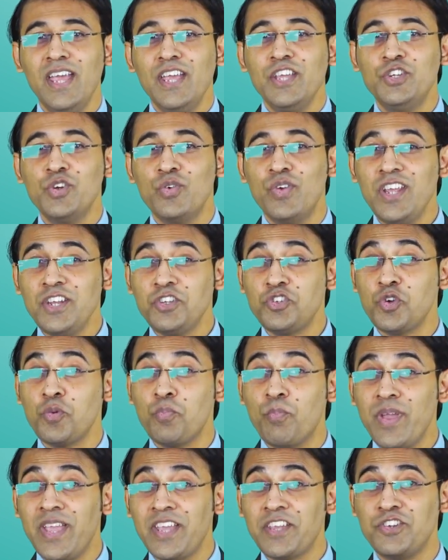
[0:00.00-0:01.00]
You need to
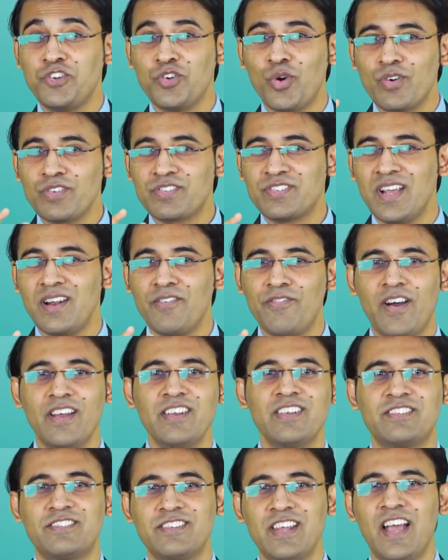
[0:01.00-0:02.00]
make yourself
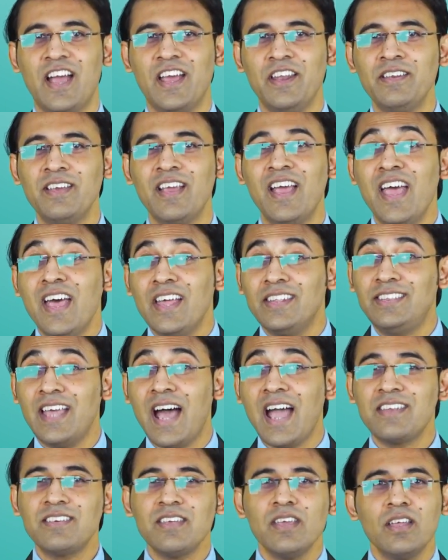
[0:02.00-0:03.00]
understand
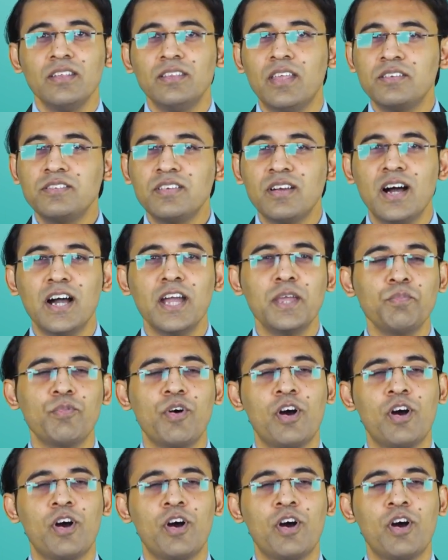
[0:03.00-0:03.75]
that the time